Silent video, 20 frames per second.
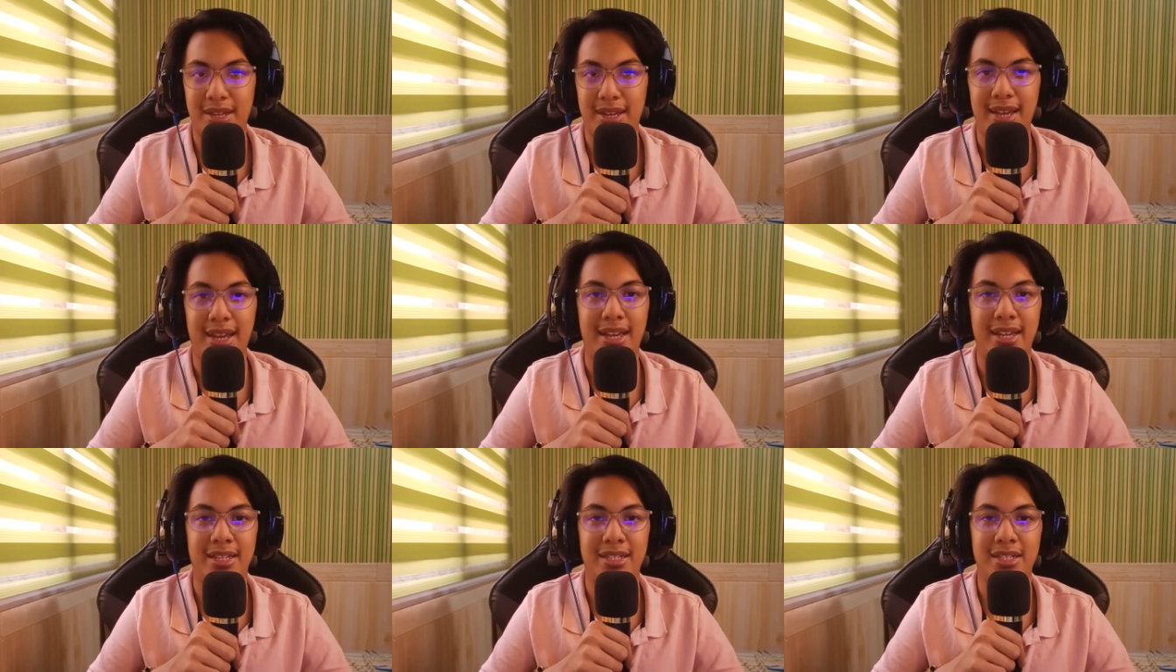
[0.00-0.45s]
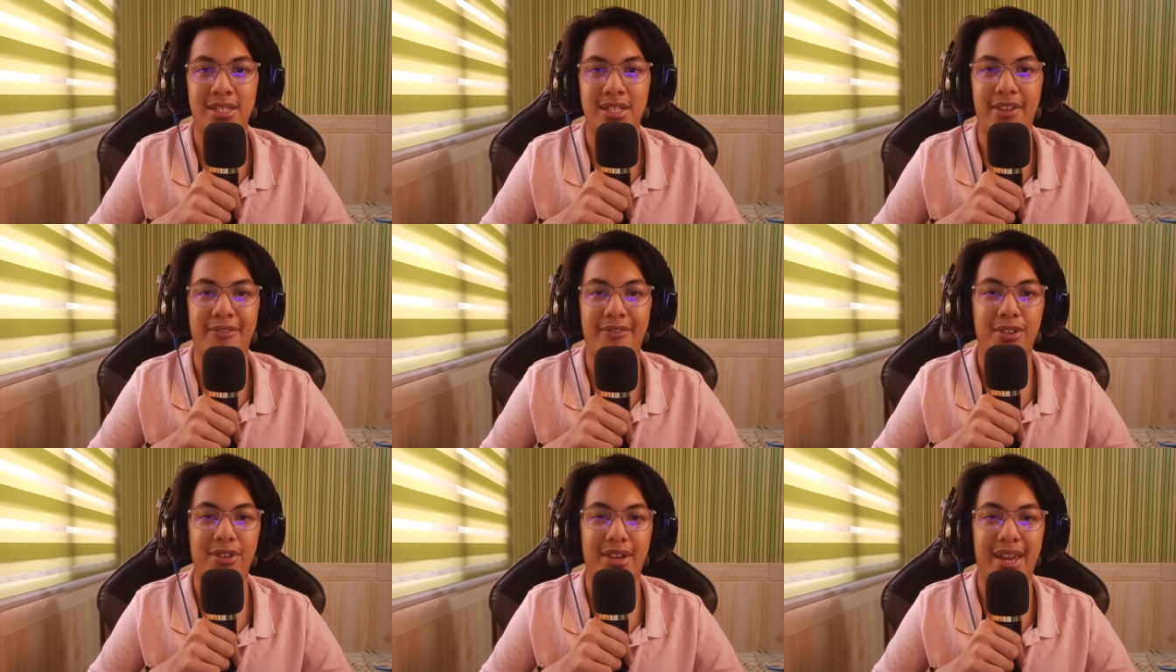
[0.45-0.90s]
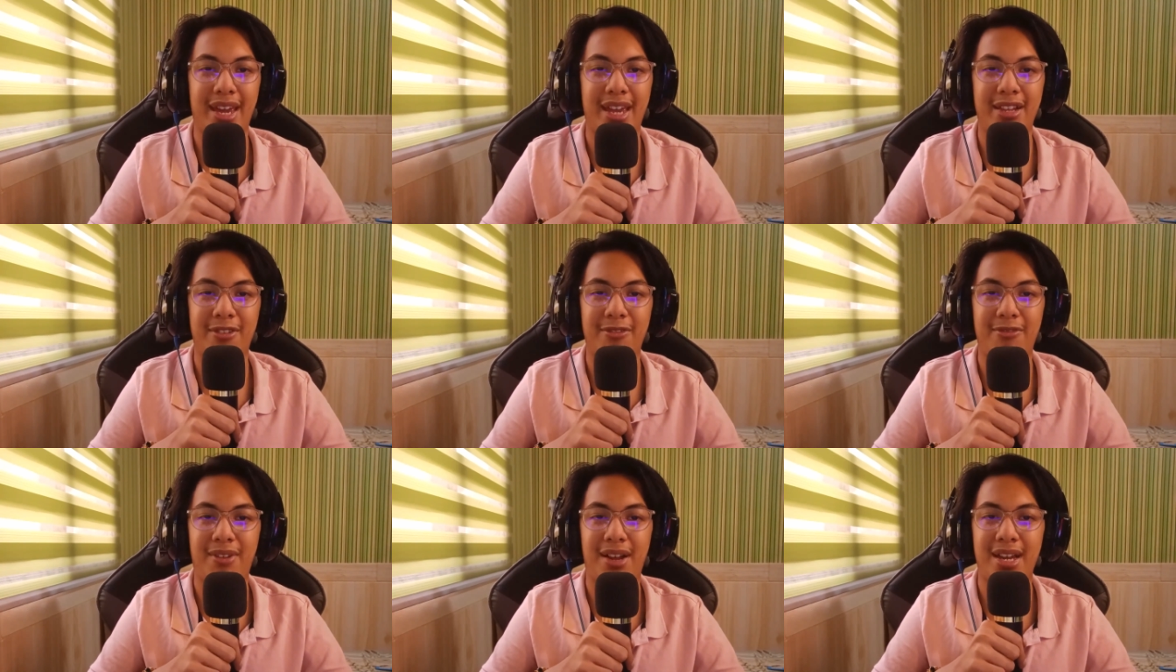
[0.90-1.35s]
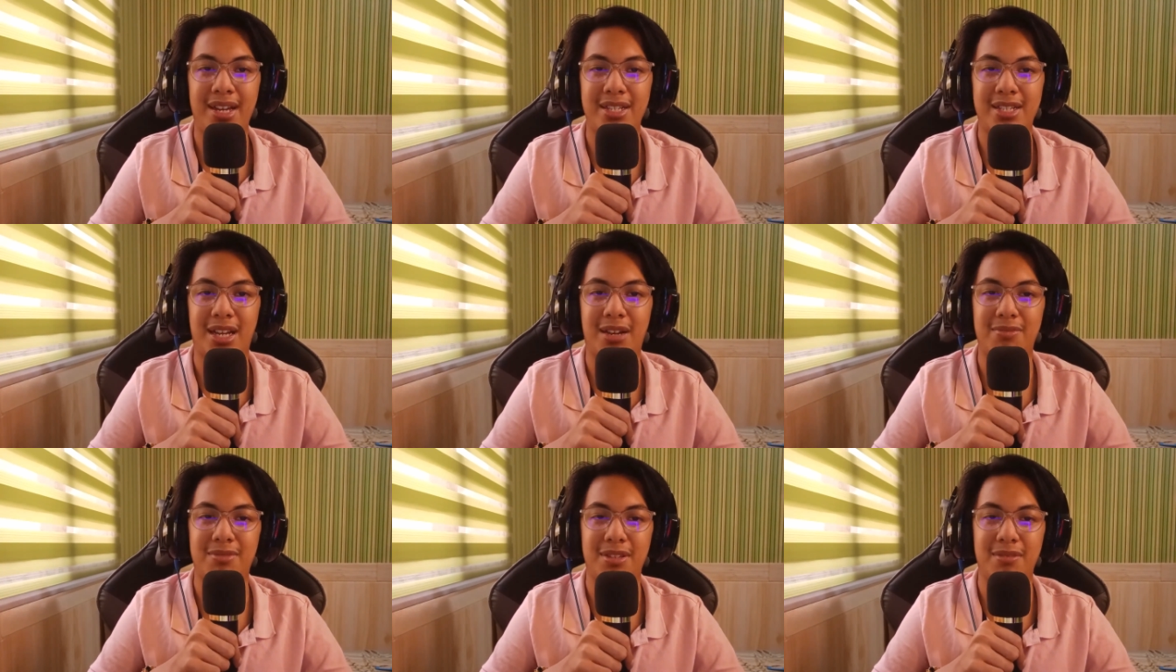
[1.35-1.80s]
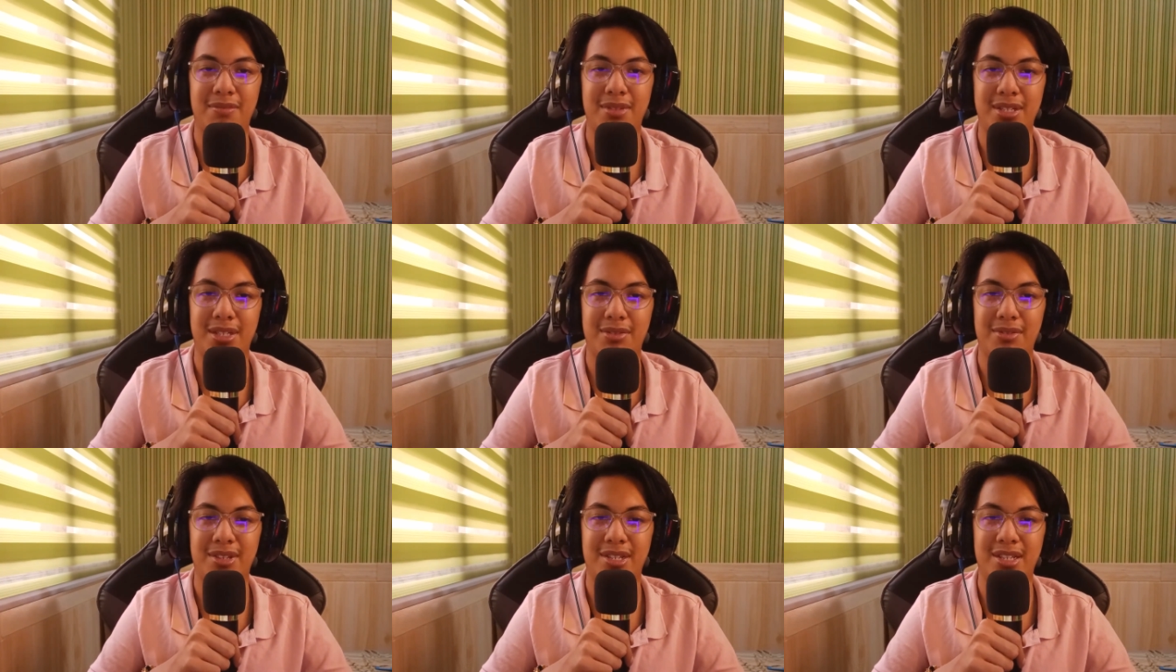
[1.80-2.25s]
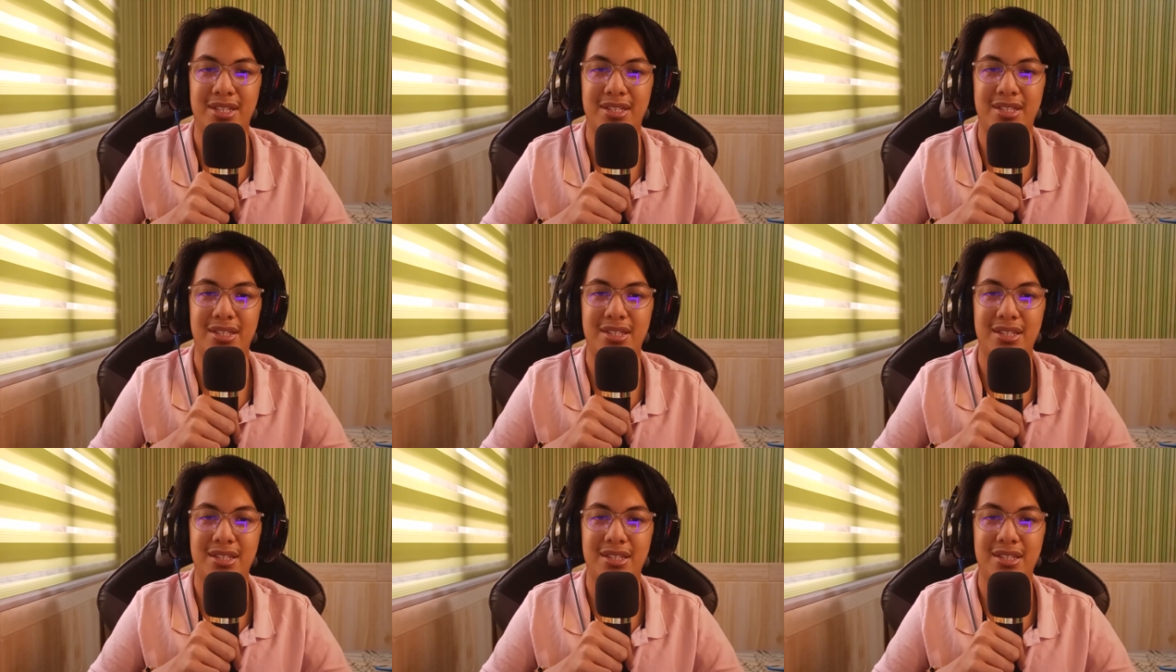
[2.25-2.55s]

and if you can't find optimism in it,